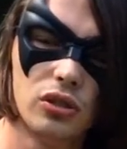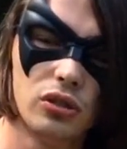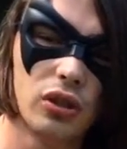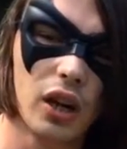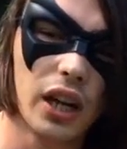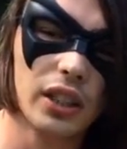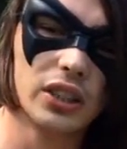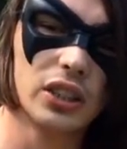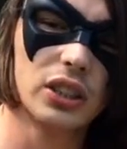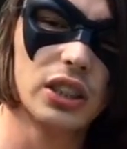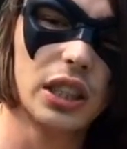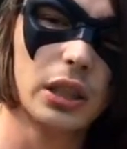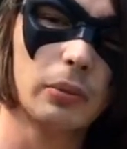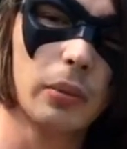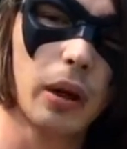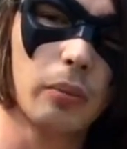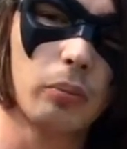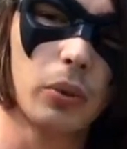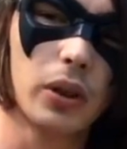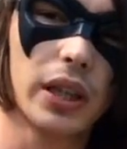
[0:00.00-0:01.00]
tries to
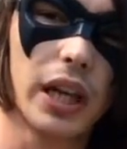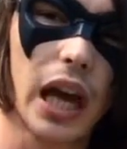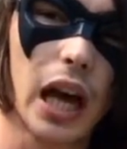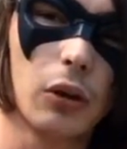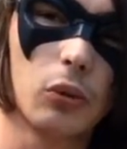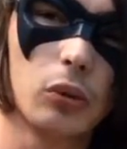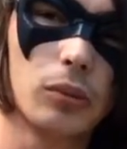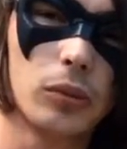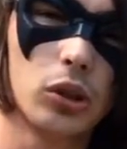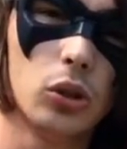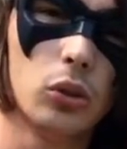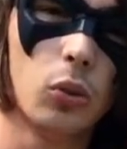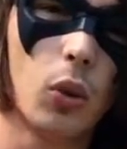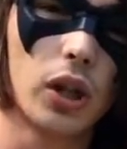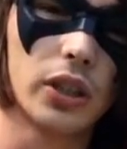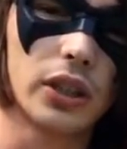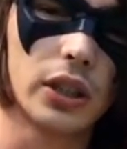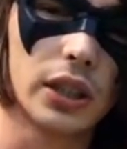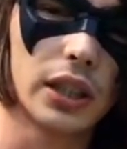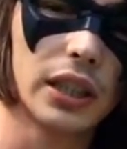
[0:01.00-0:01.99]
team up with Catwoman, who
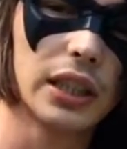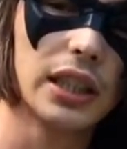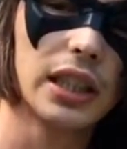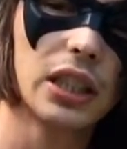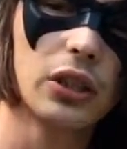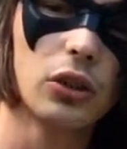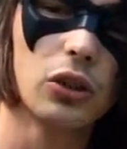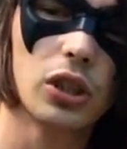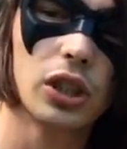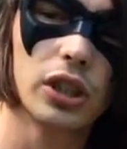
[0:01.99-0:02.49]
wants to clear